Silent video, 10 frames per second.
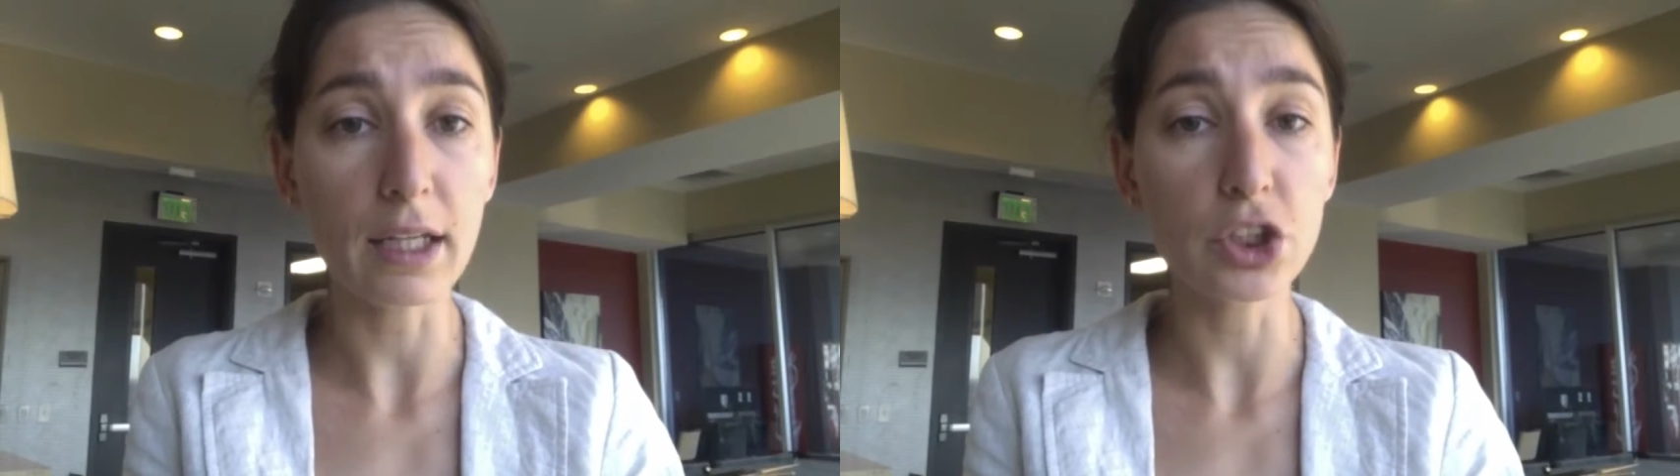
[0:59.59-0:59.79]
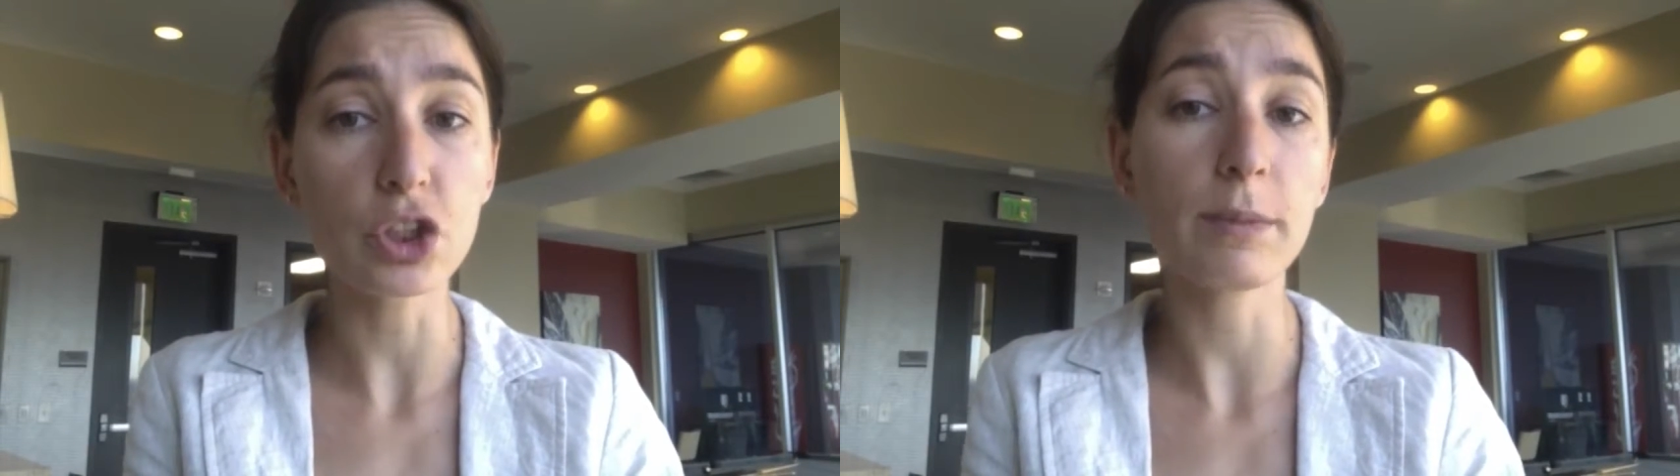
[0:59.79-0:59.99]

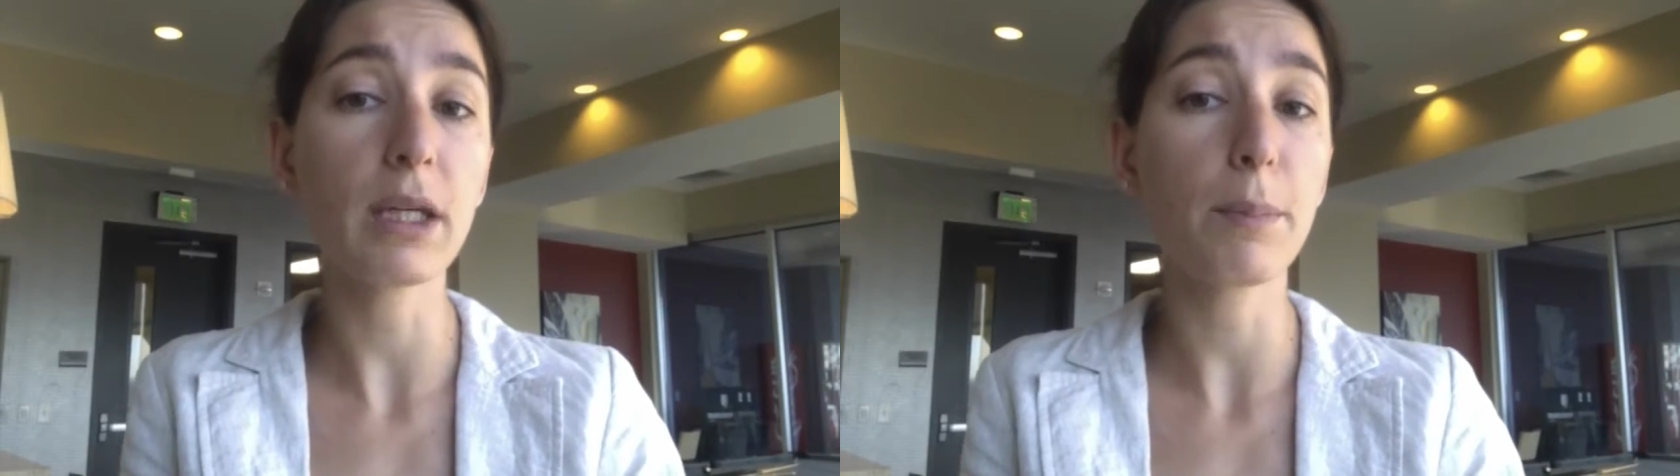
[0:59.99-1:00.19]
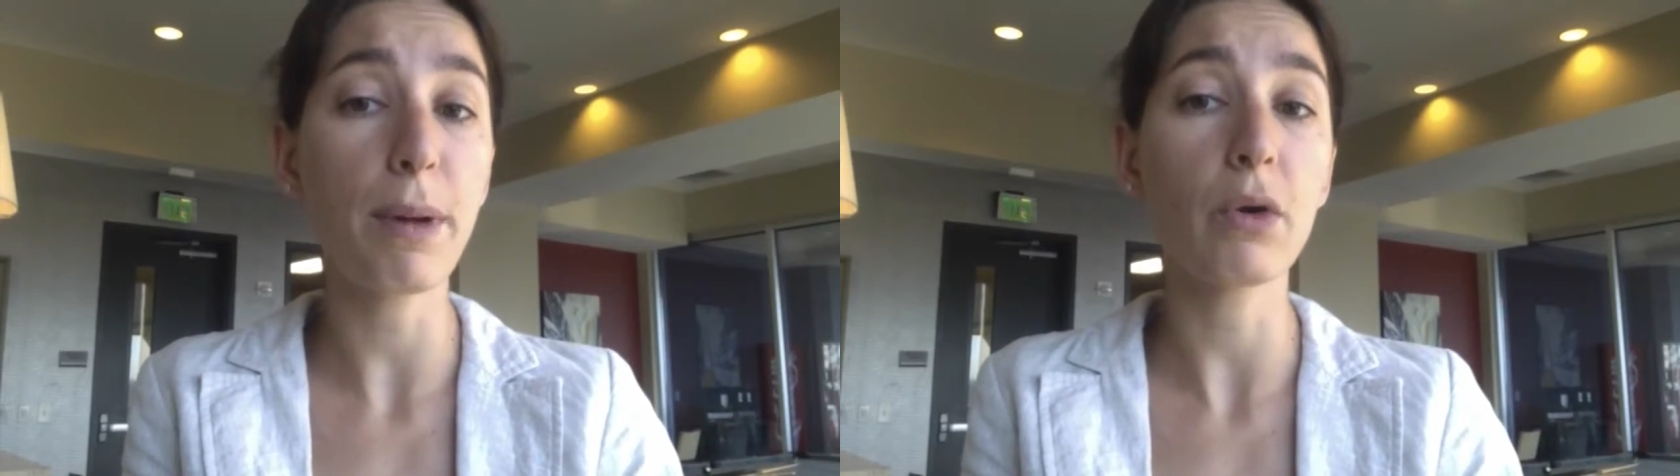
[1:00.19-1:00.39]
consuming
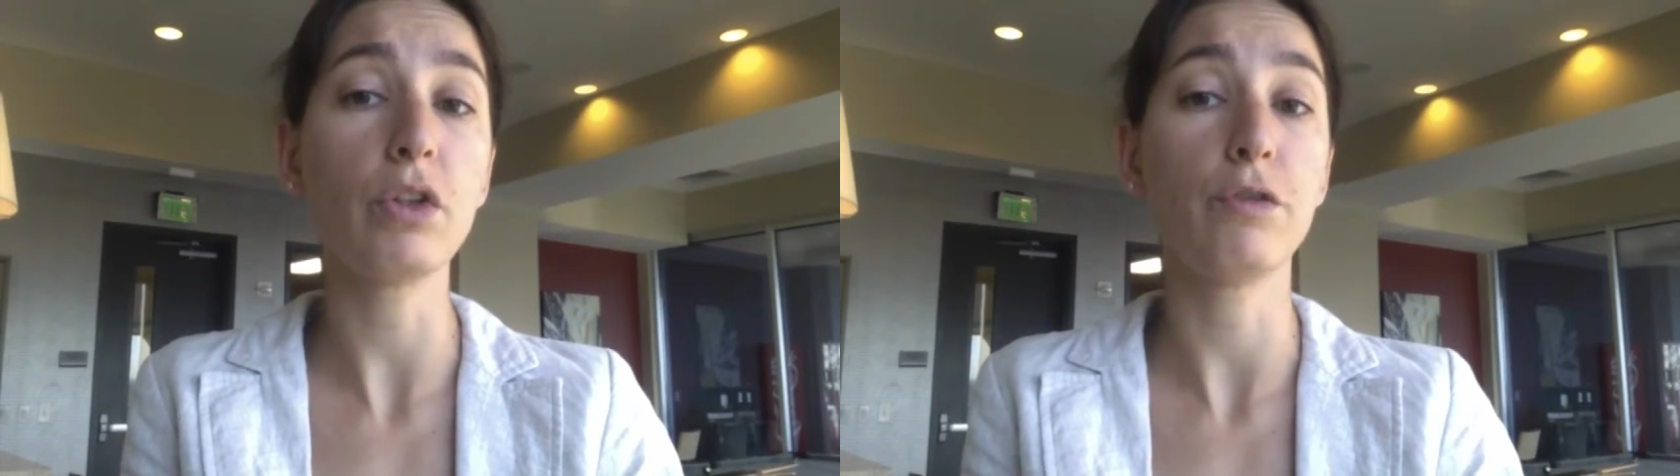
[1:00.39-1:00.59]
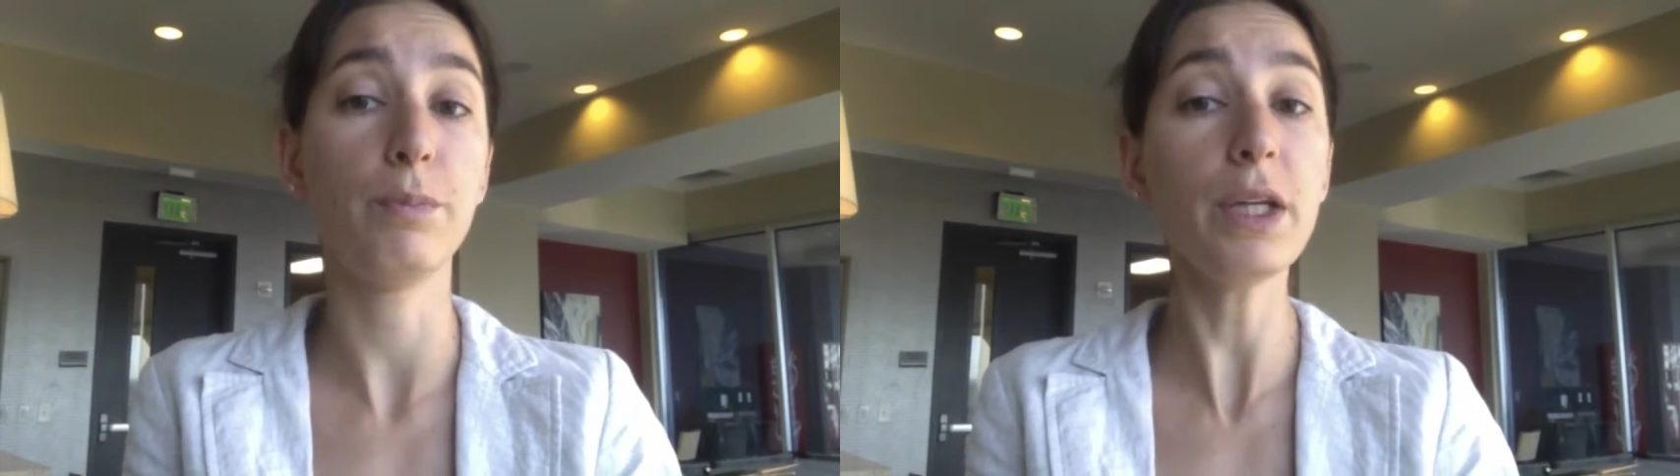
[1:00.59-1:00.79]
a pound
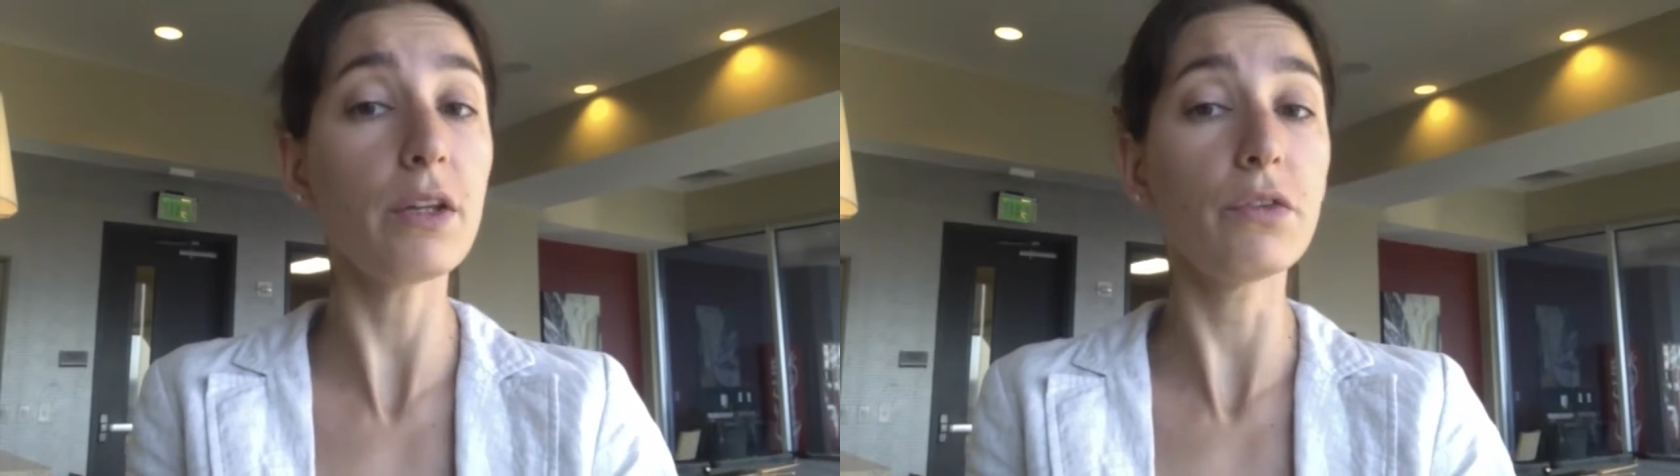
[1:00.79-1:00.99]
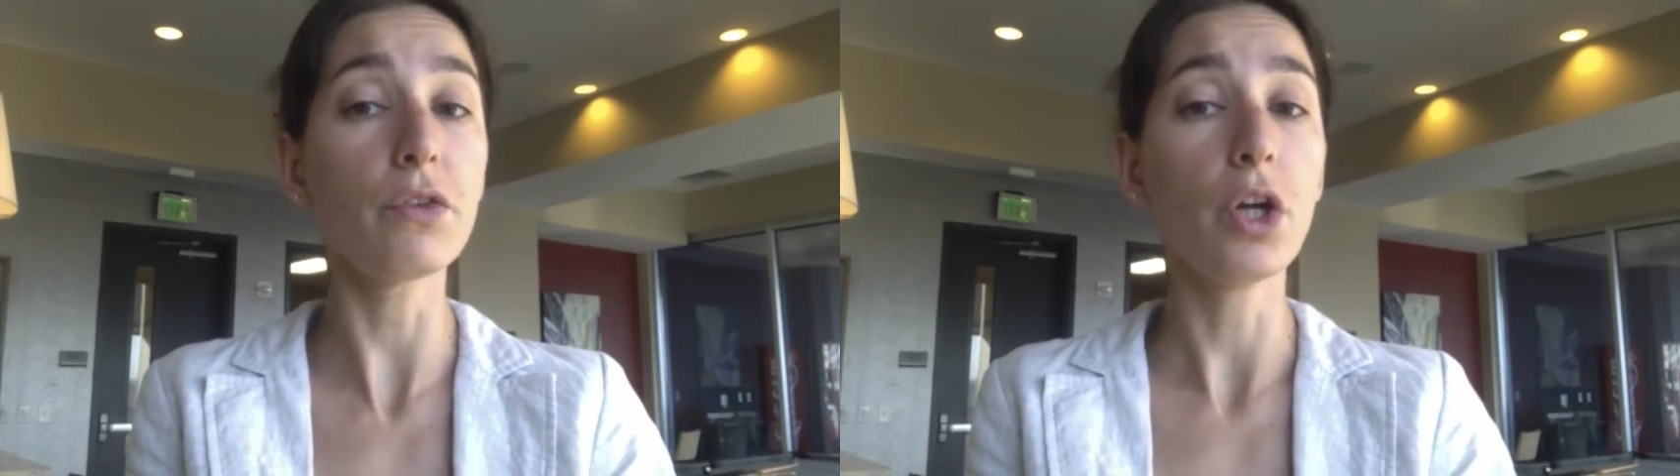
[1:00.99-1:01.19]
of beef